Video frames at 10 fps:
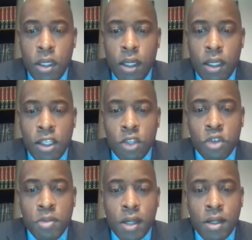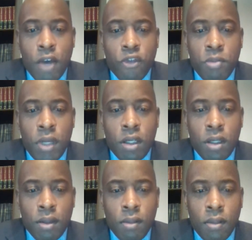And this was my
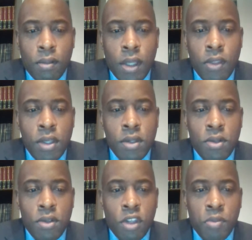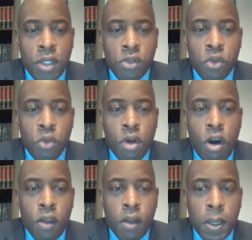confirmation that this is my true
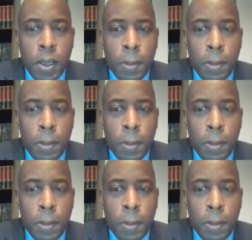calling.